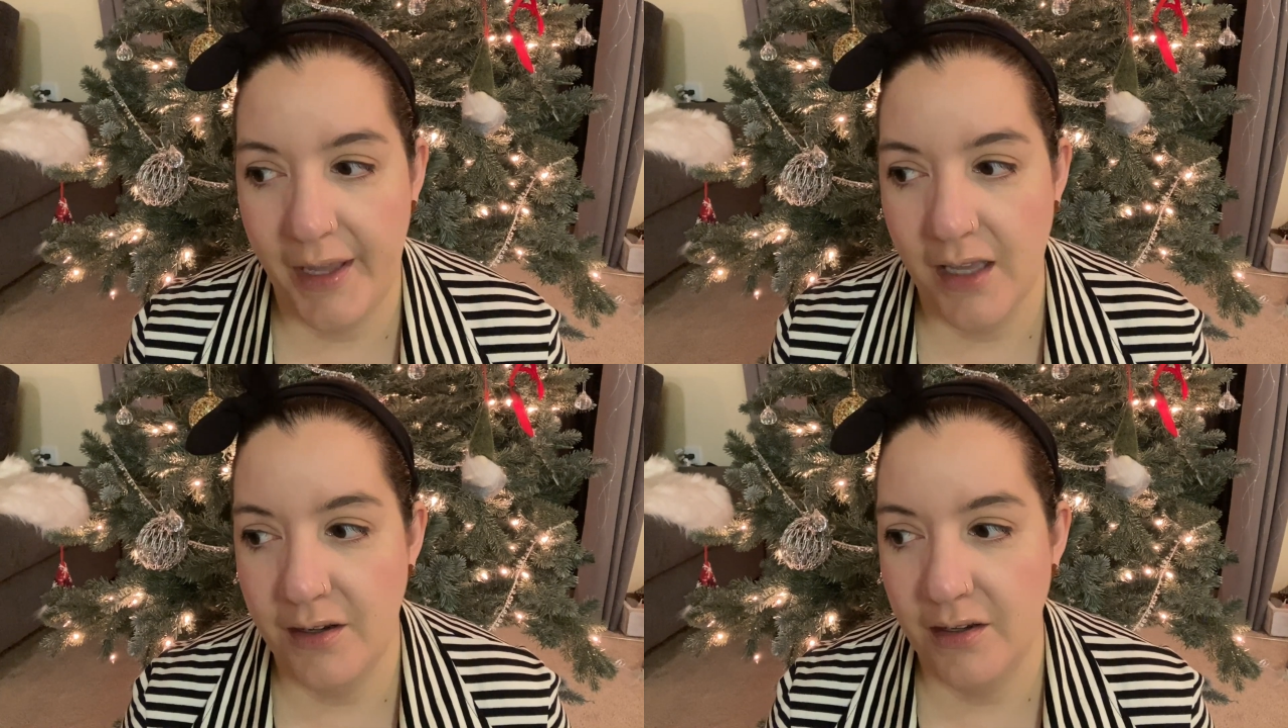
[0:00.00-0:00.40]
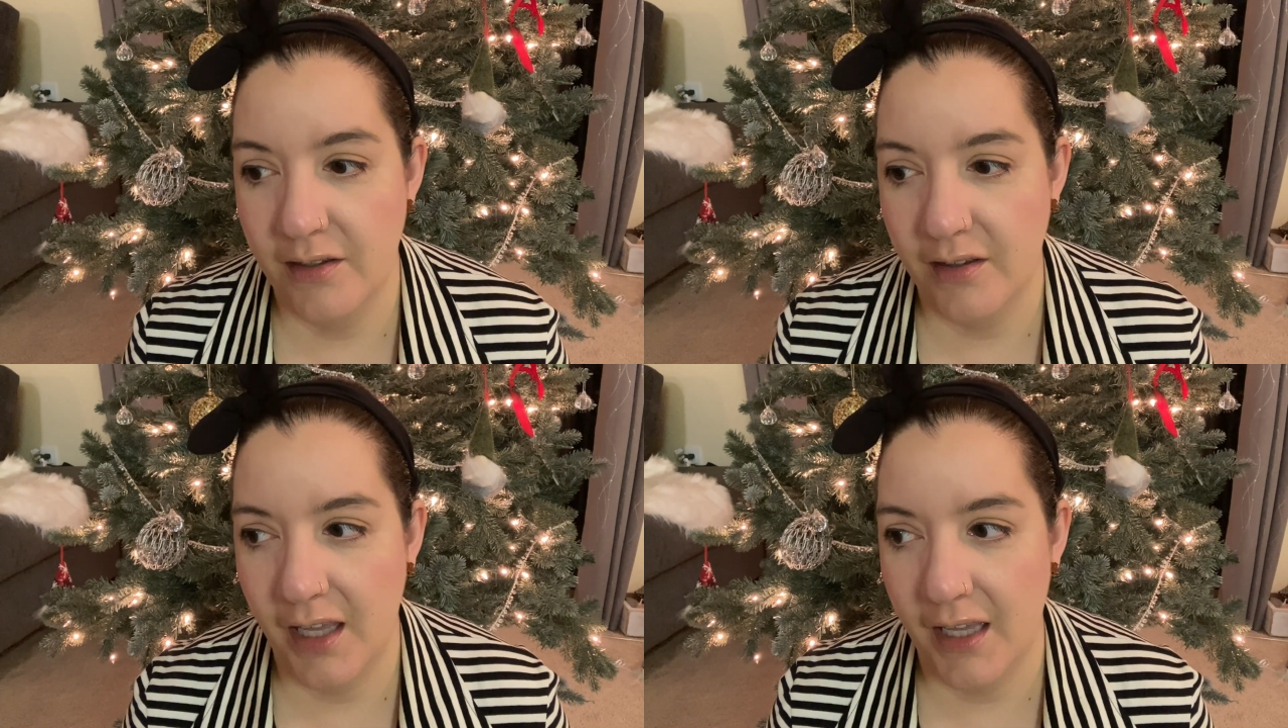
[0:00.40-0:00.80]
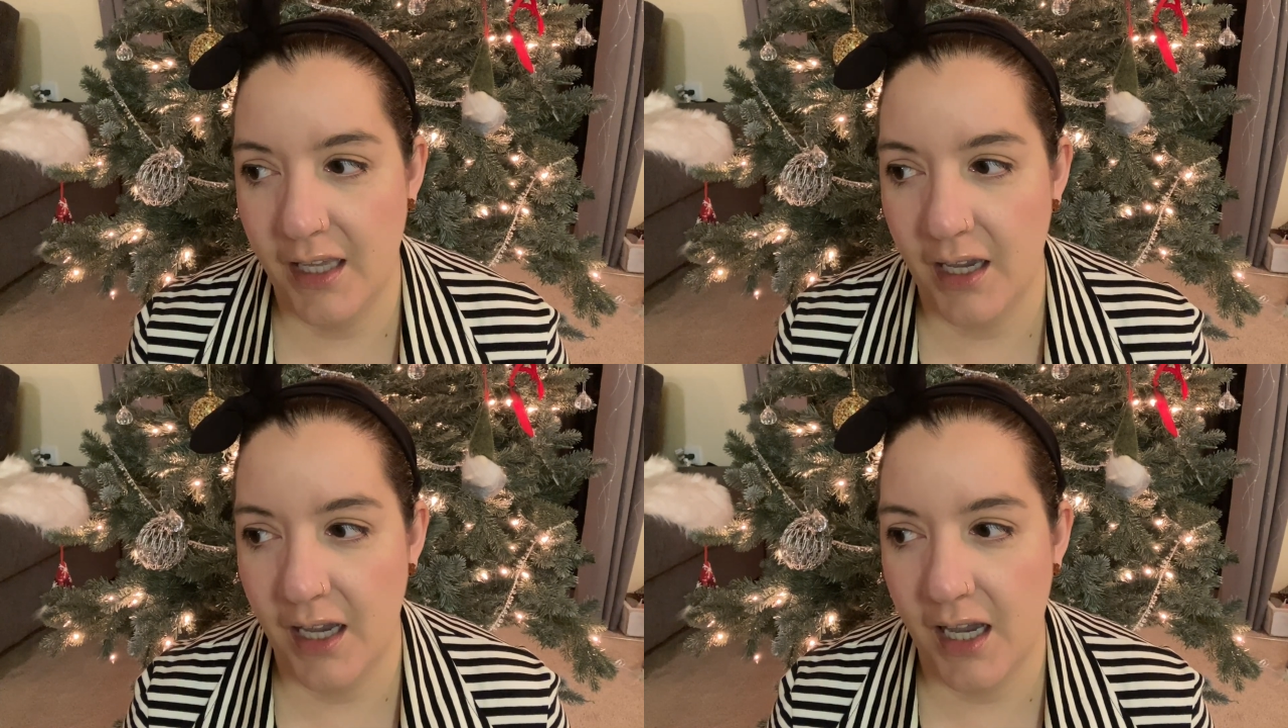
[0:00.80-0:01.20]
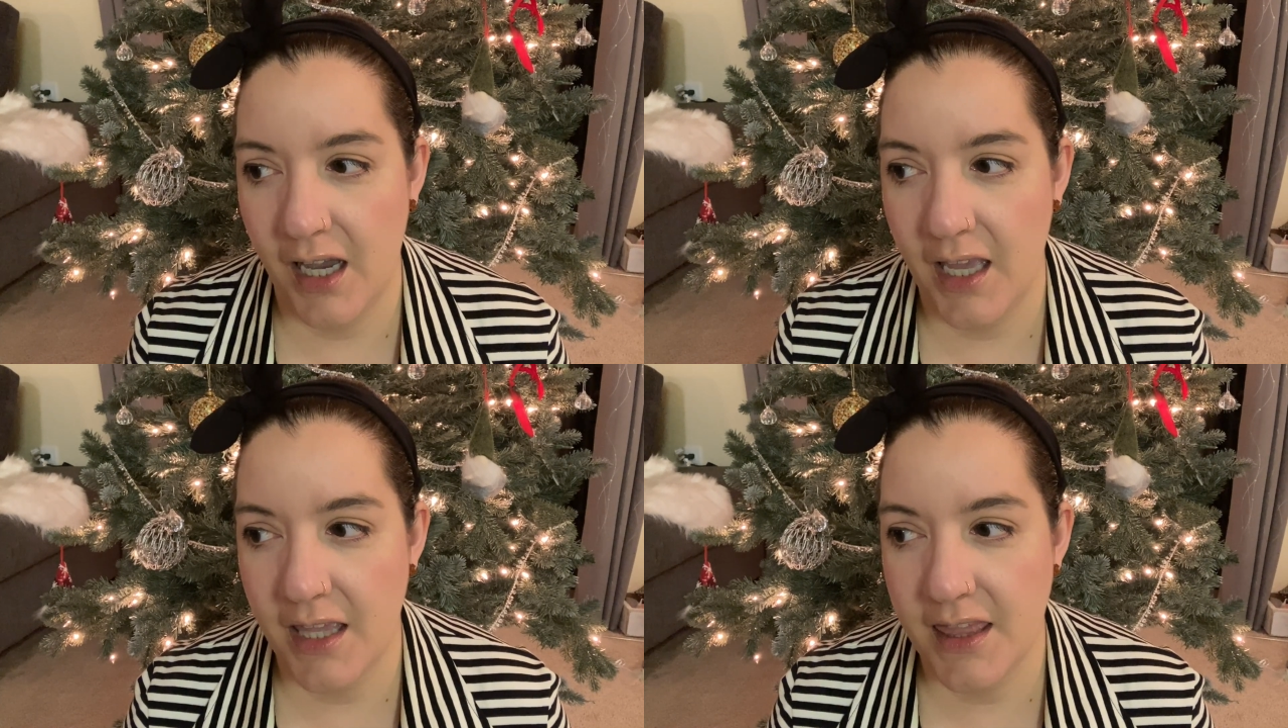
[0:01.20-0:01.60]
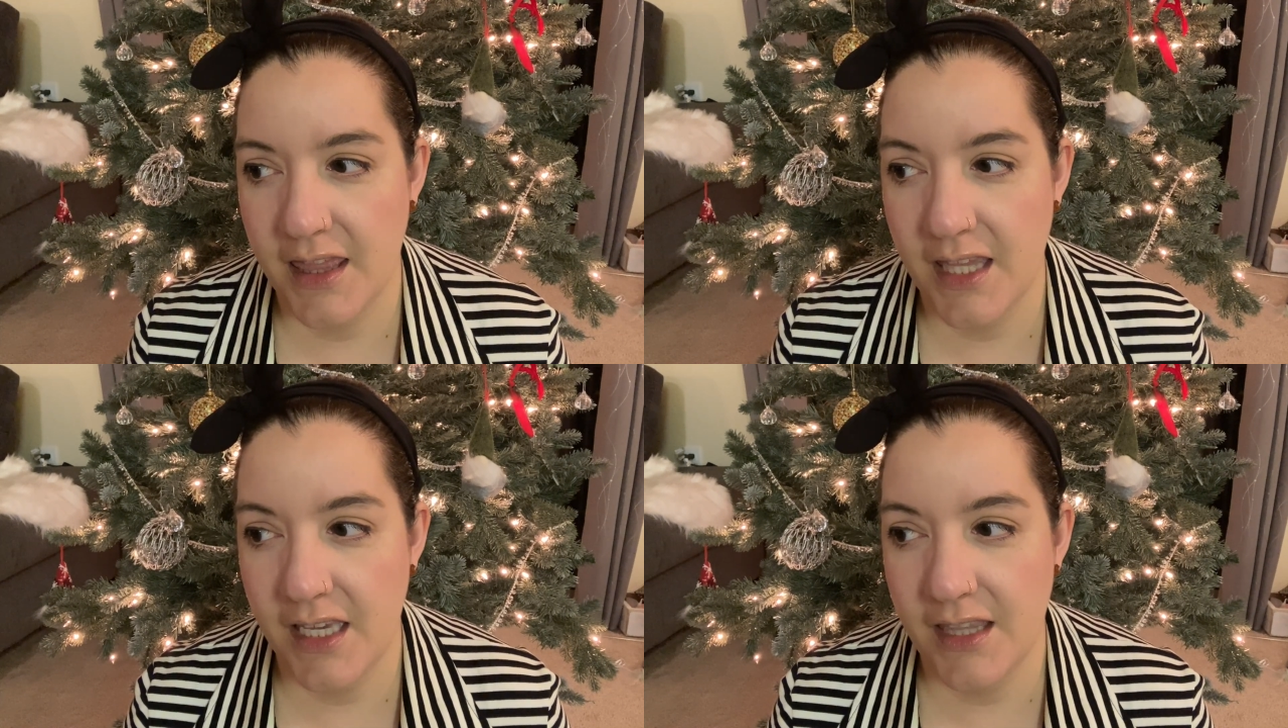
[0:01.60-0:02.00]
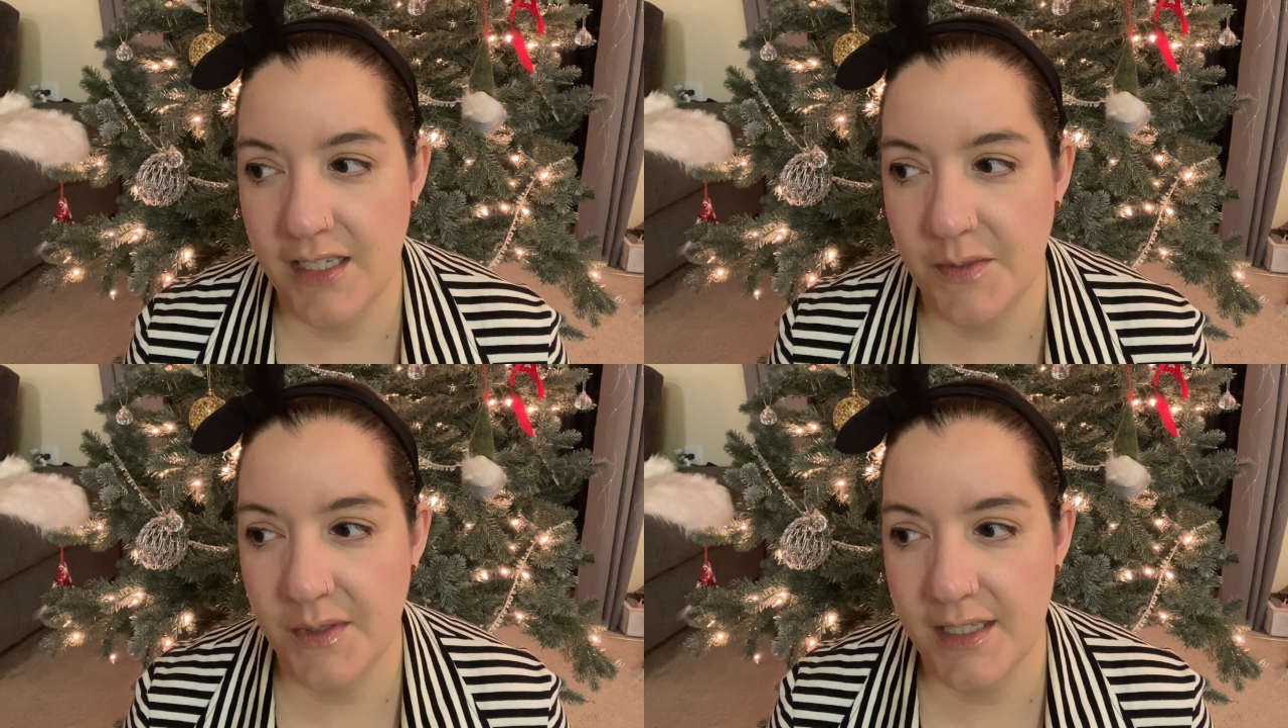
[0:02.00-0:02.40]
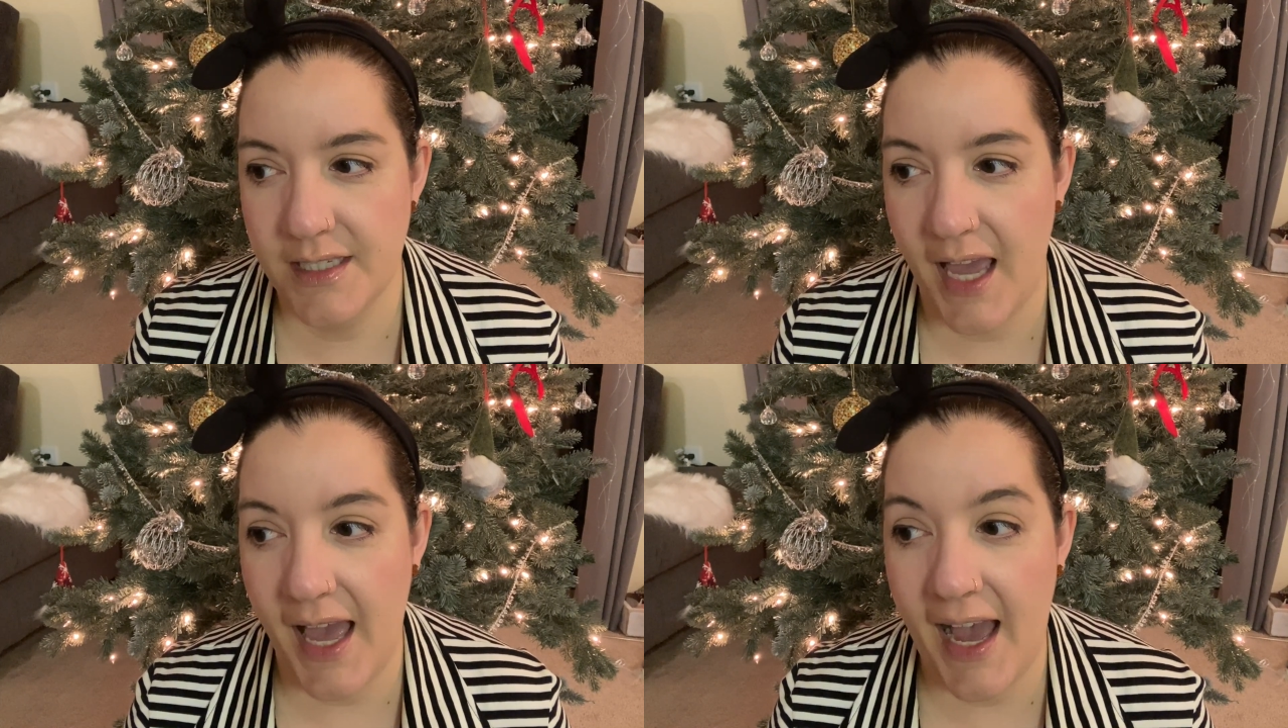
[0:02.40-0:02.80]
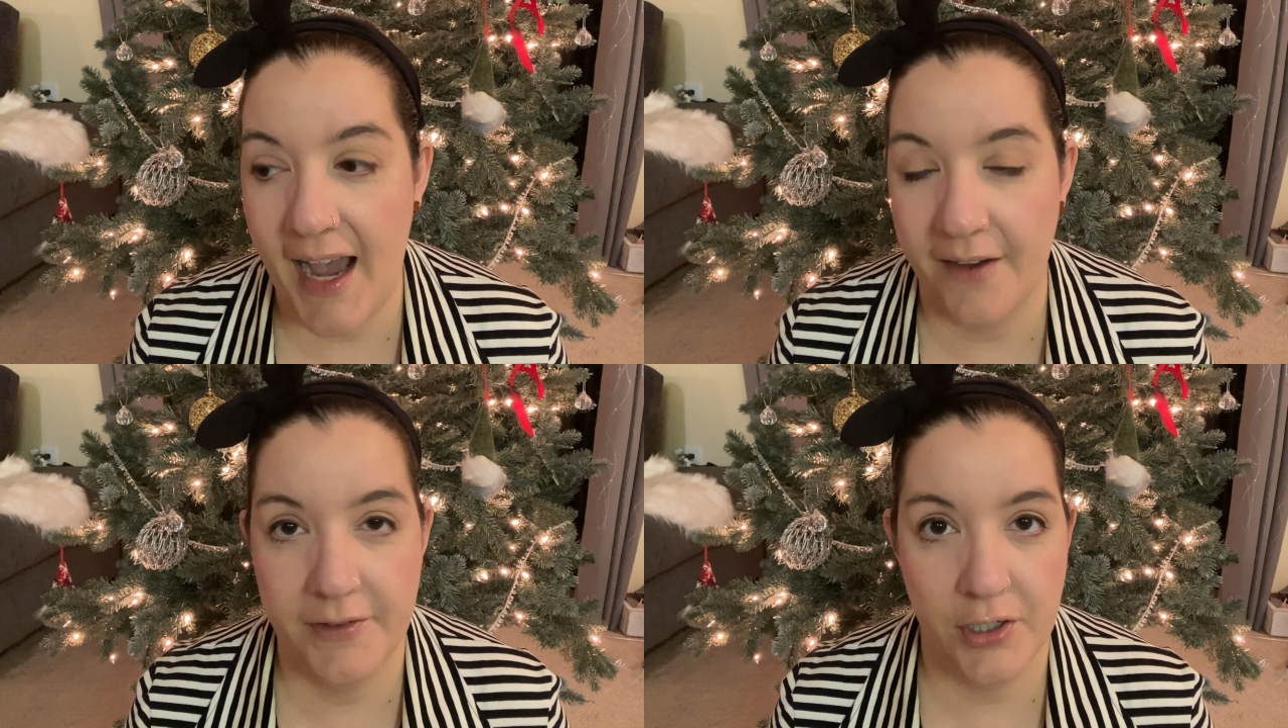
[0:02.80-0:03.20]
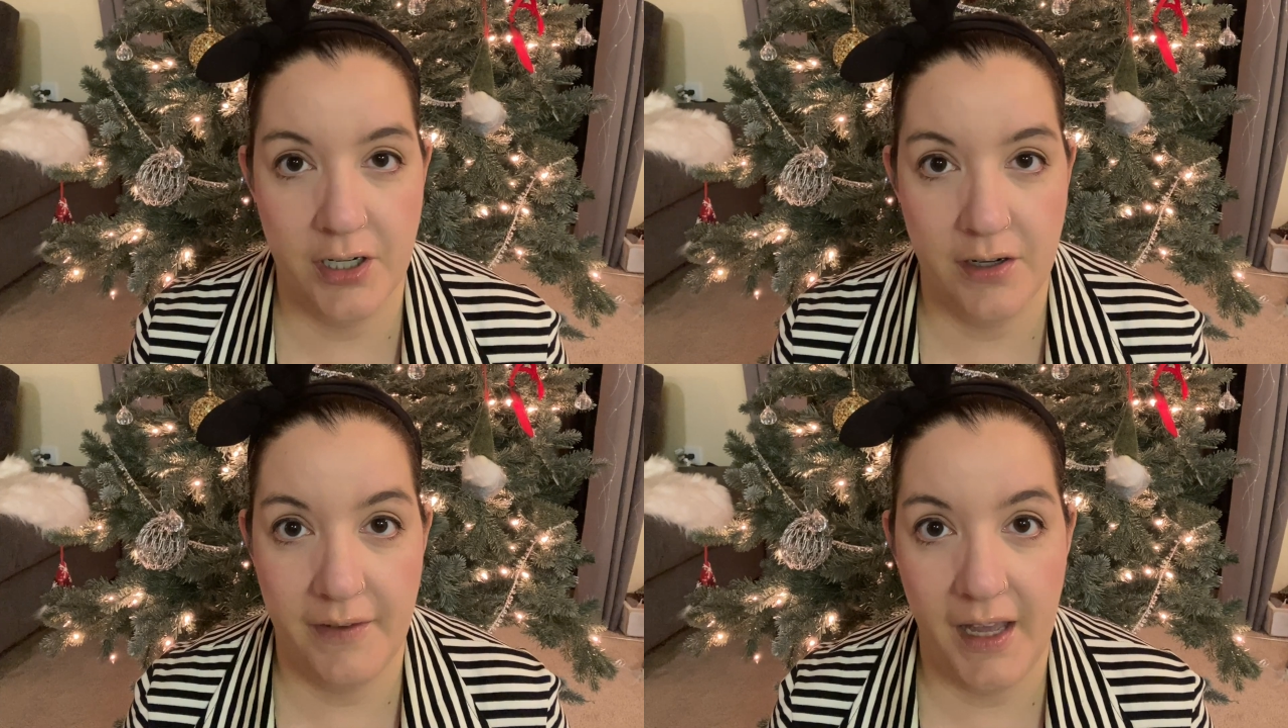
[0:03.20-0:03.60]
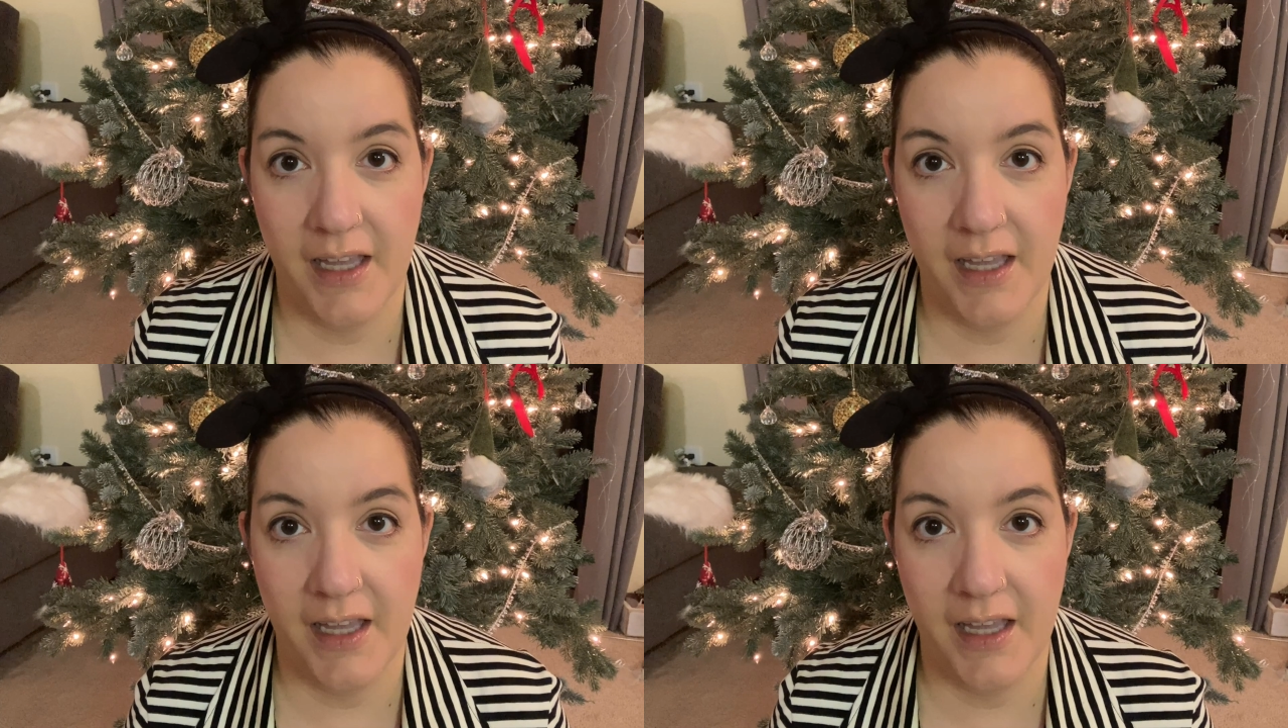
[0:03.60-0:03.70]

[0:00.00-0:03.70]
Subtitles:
And like, I think this was after an event.